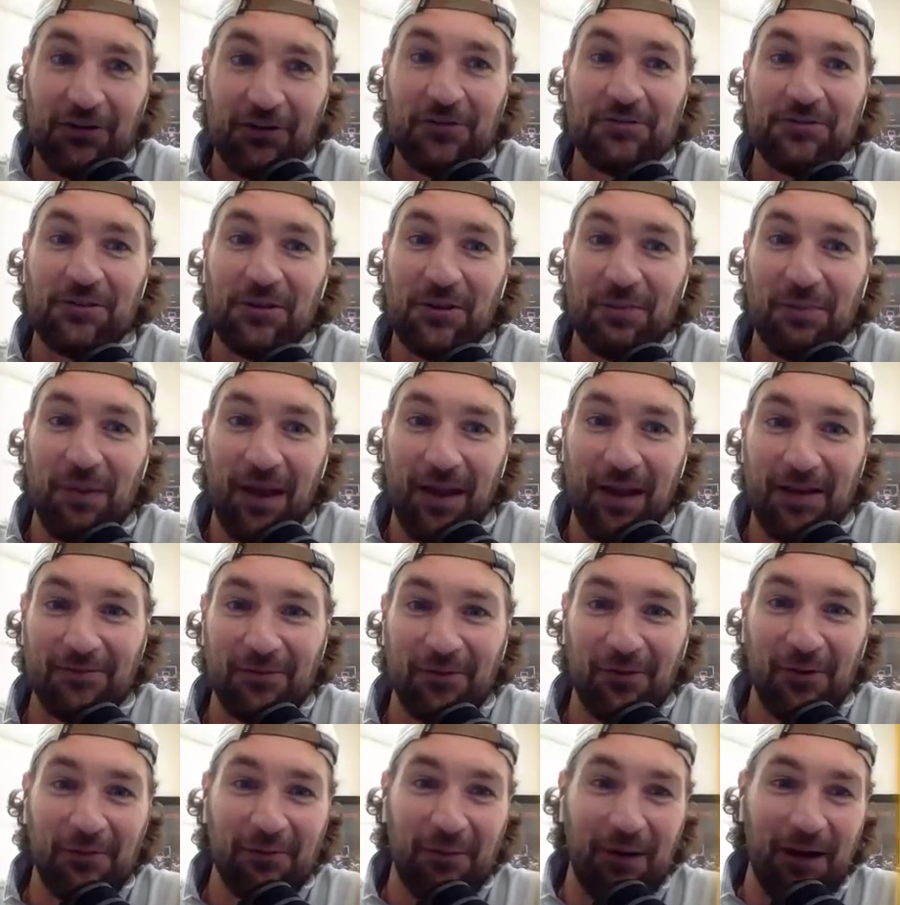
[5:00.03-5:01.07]
usually paid
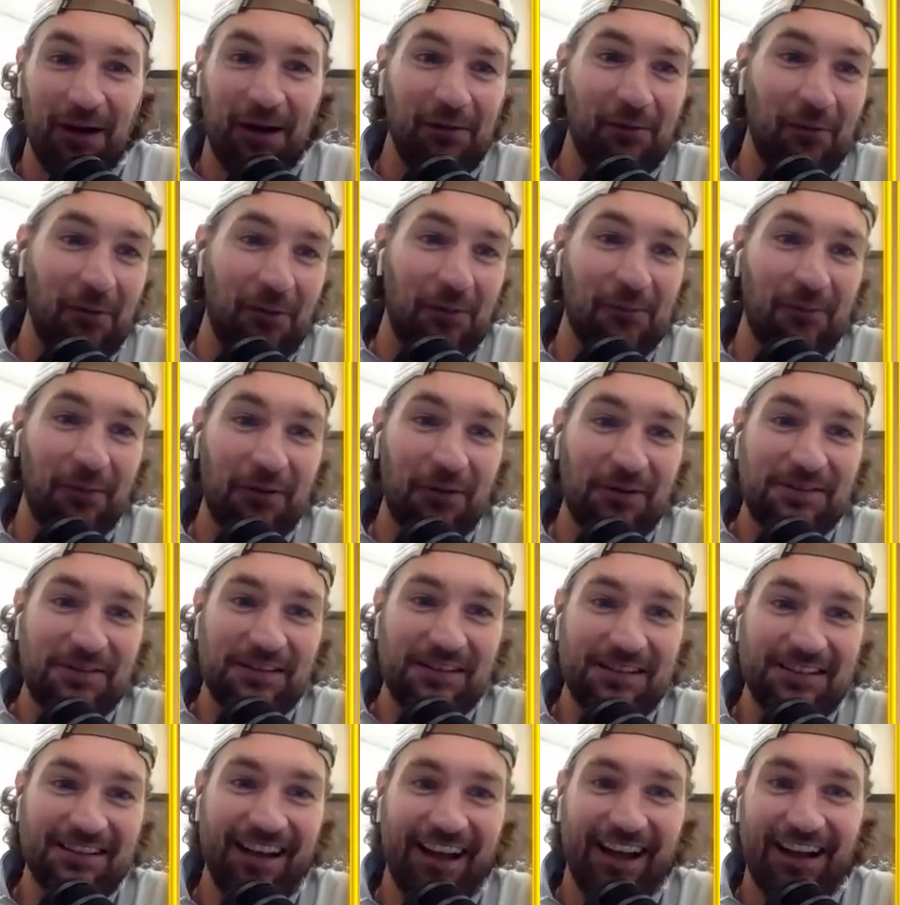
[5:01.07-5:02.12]
for by one
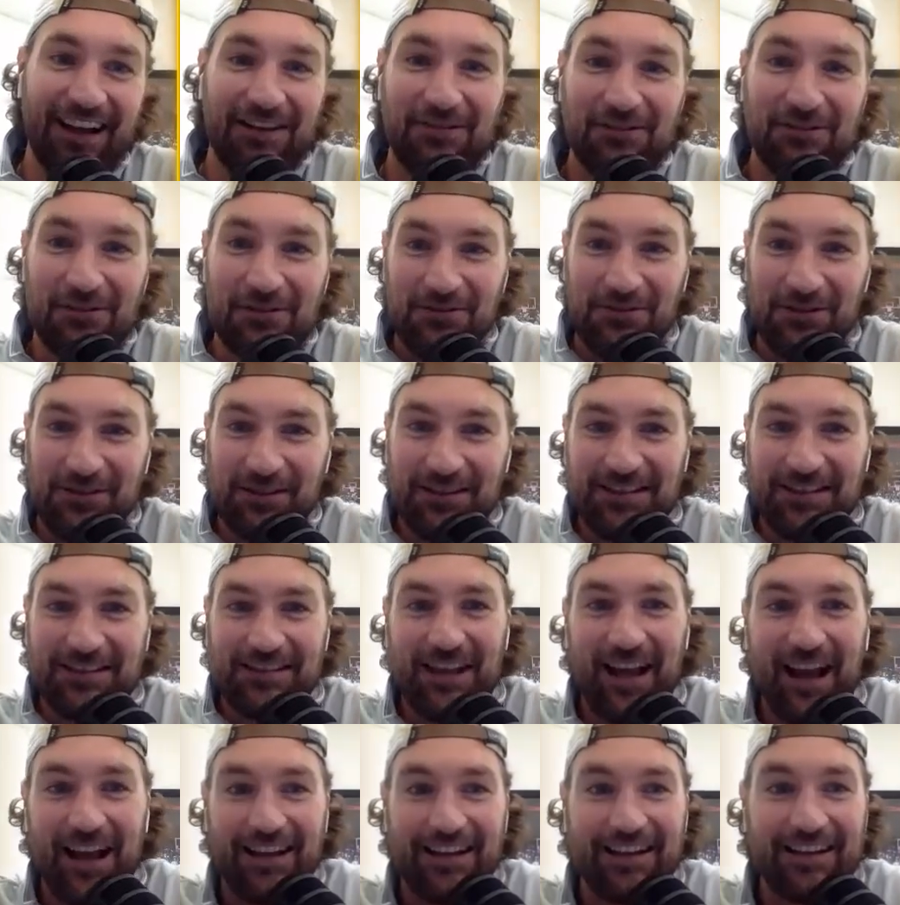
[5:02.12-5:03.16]
person, and it's usually
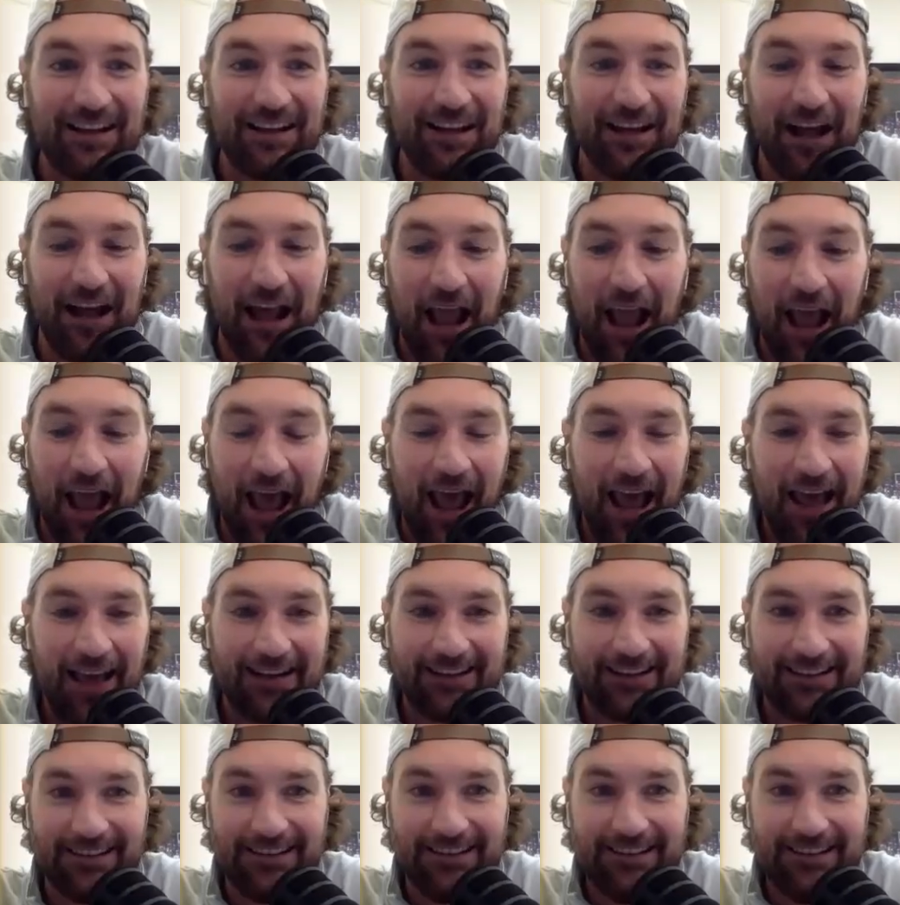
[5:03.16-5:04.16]
decided in a hat